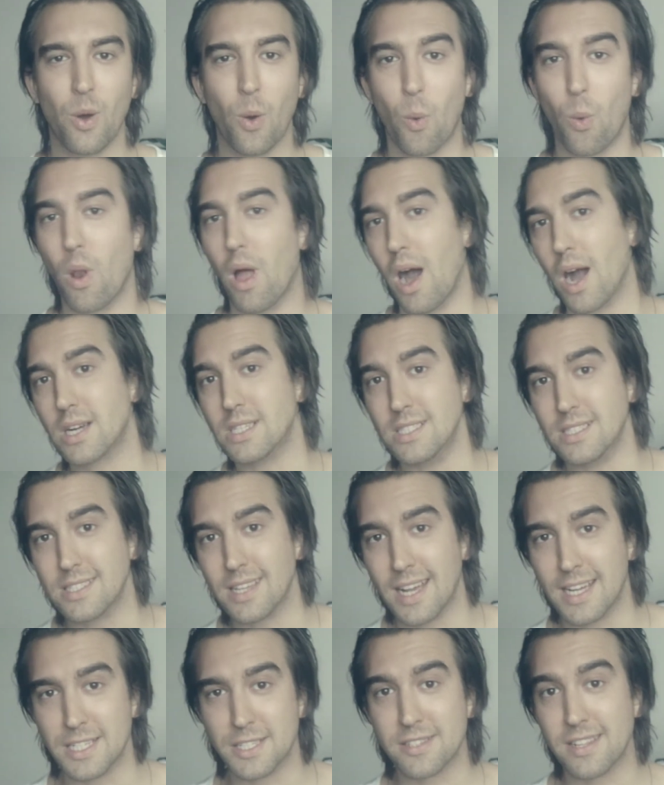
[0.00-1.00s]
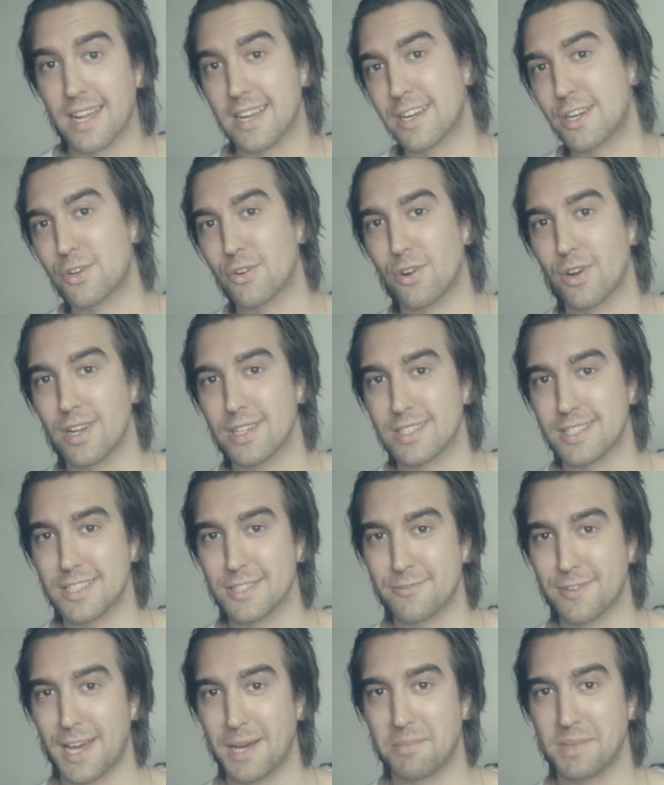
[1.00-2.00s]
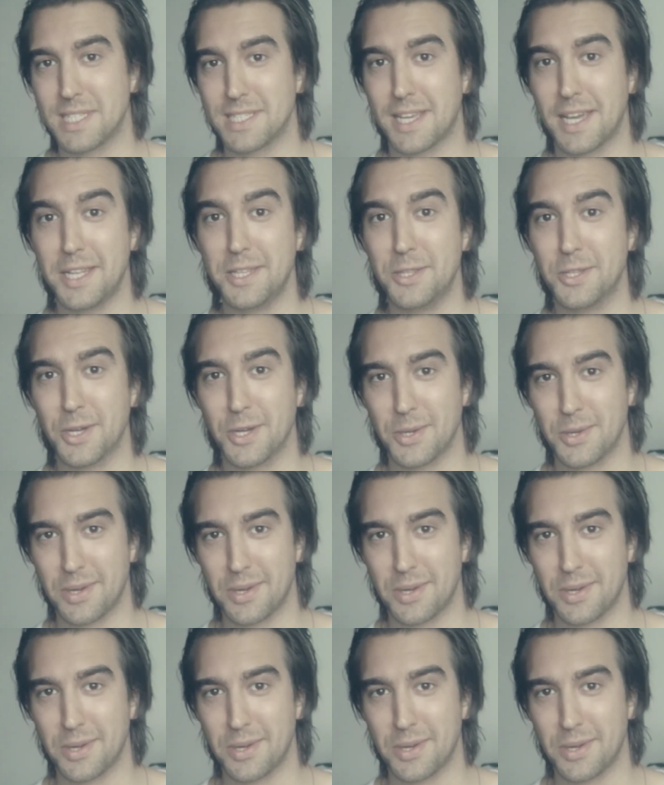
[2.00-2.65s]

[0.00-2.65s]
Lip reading: All I can say is thank Christ his family's Hindu.